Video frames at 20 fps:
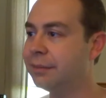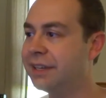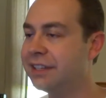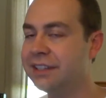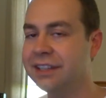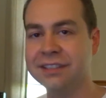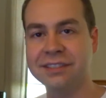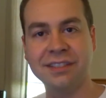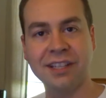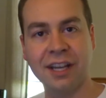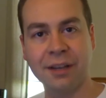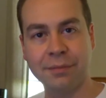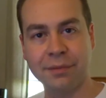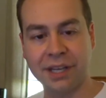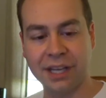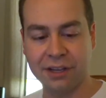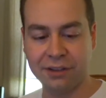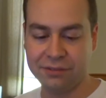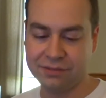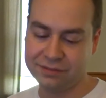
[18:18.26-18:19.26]
my desktop
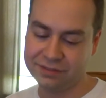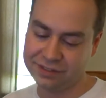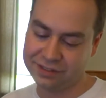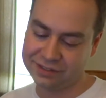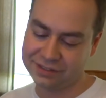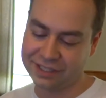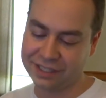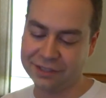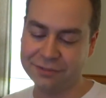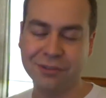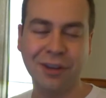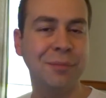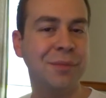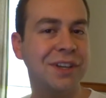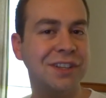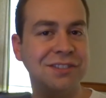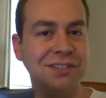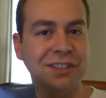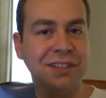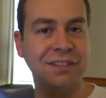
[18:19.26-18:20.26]
now, it's kind of
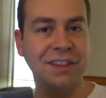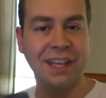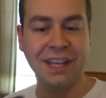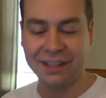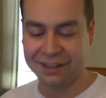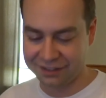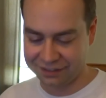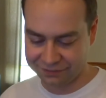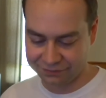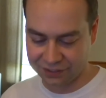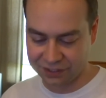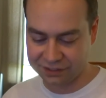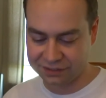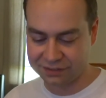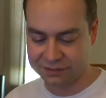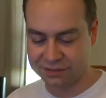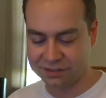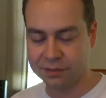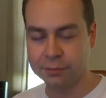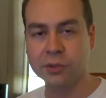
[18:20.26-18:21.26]
reminiscent of that,
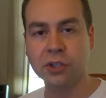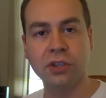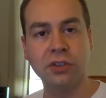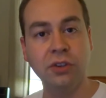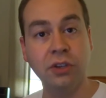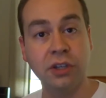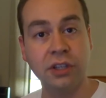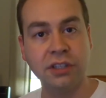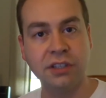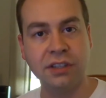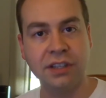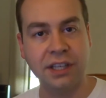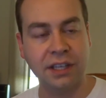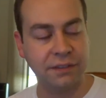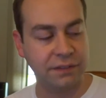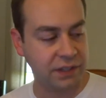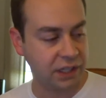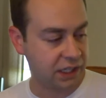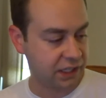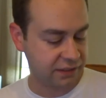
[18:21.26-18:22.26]
very similar look to the
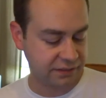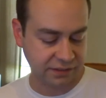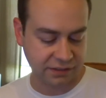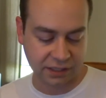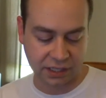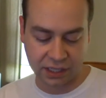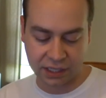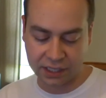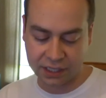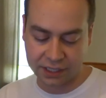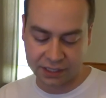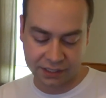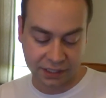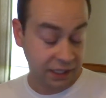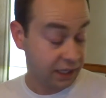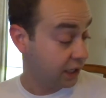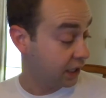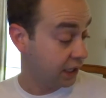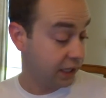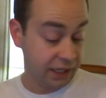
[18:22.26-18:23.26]
FX.
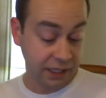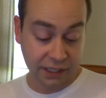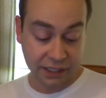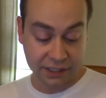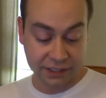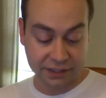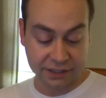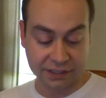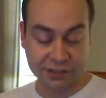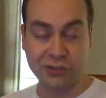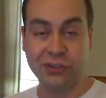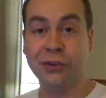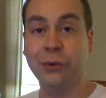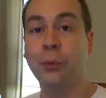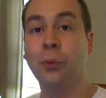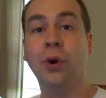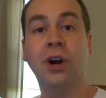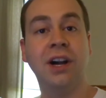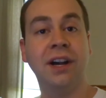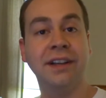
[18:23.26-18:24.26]
This
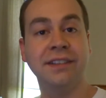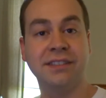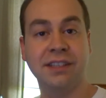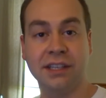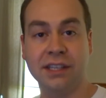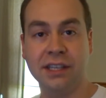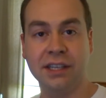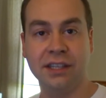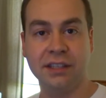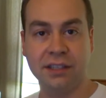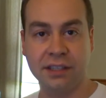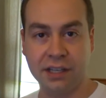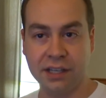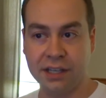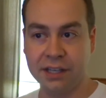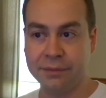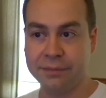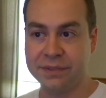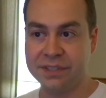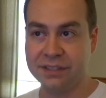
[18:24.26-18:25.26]
was,
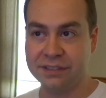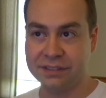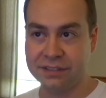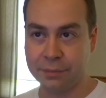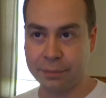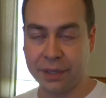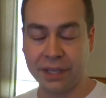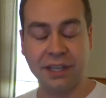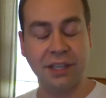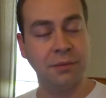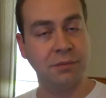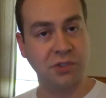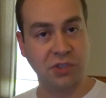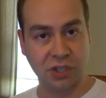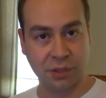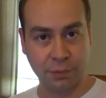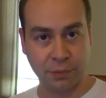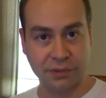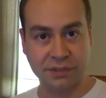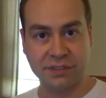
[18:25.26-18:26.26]
again, since the Pentium
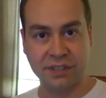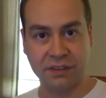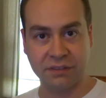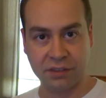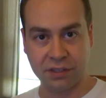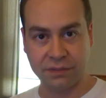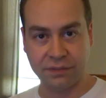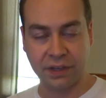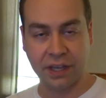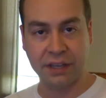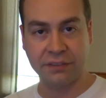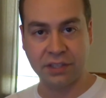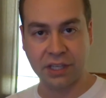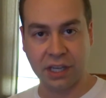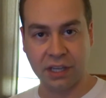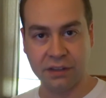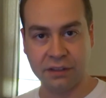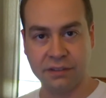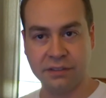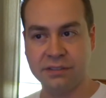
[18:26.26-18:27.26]
chip was
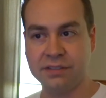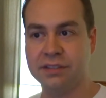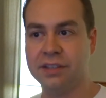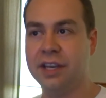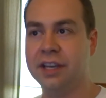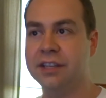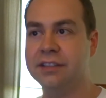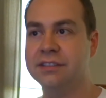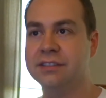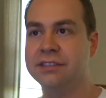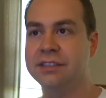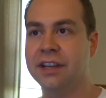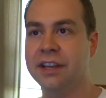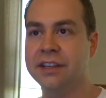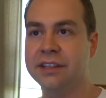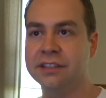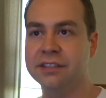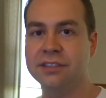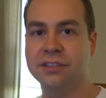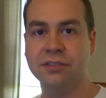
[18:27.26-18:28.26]
$75, I
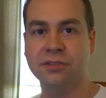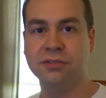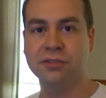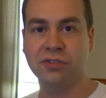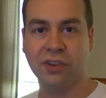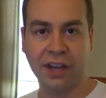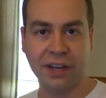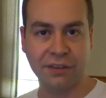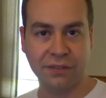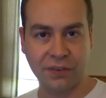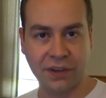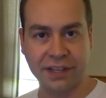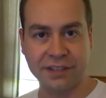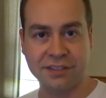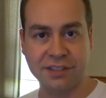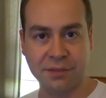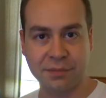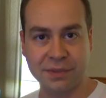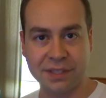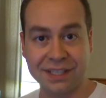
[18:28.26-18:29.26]
decided to try to find
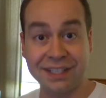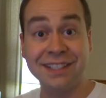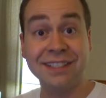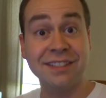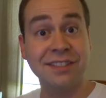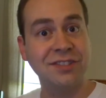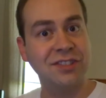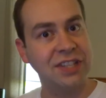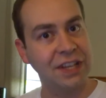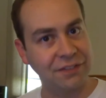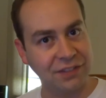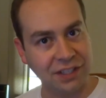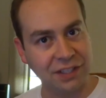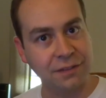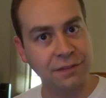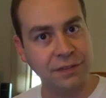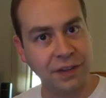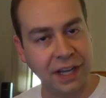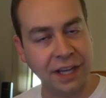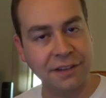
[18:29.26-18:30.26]
something
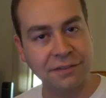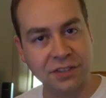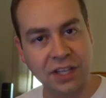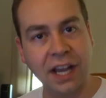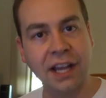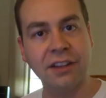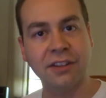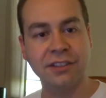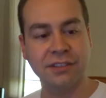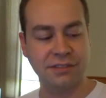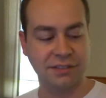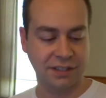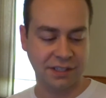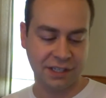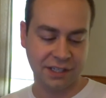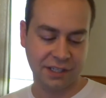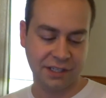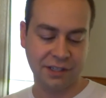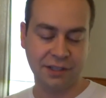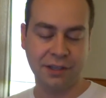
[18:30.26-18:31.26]
$75.